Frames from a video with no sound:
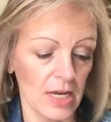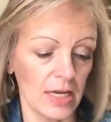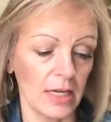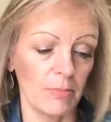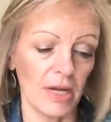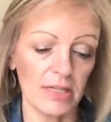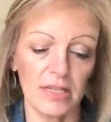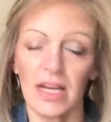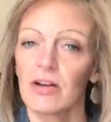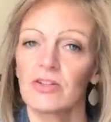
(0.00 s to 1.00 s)
In
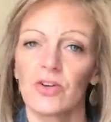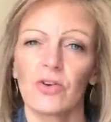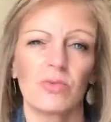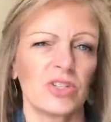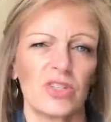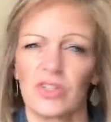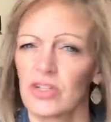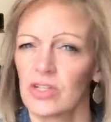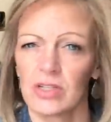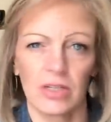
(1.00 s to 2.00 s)
Mesa, Arizona, which is
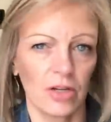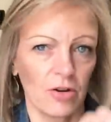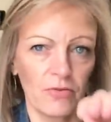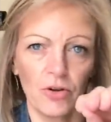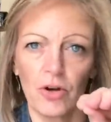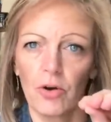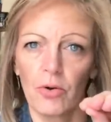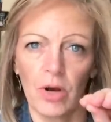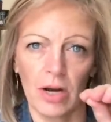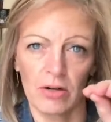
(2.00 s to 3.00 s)
just, you know, if you
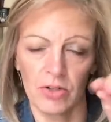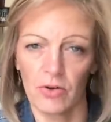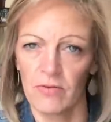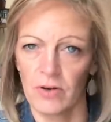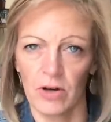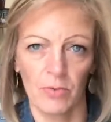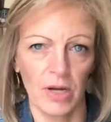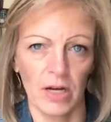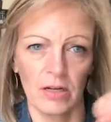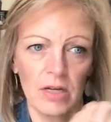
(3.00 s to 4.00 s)
know Arizona very
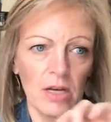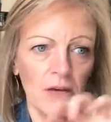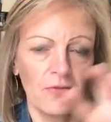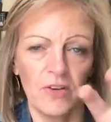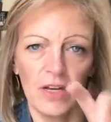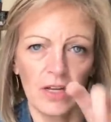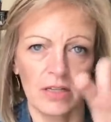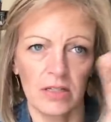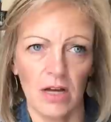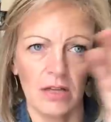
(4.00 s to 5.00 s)
well,
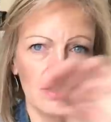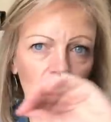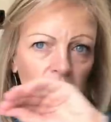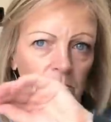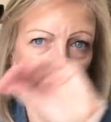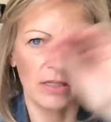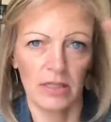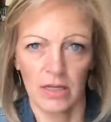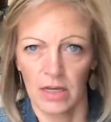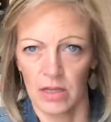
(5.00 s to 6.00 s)
Phoenix, Scottsdale,
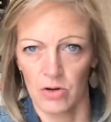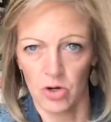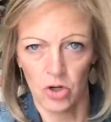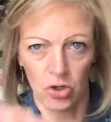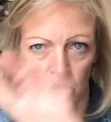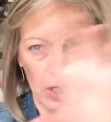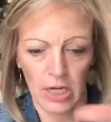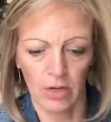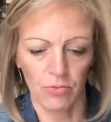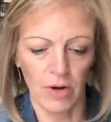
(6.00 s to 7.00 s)
Mesa, they're all
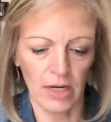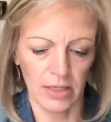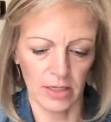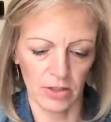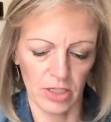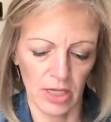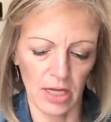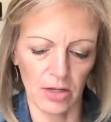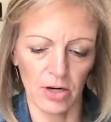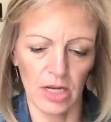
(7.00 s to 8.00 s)
like right there together.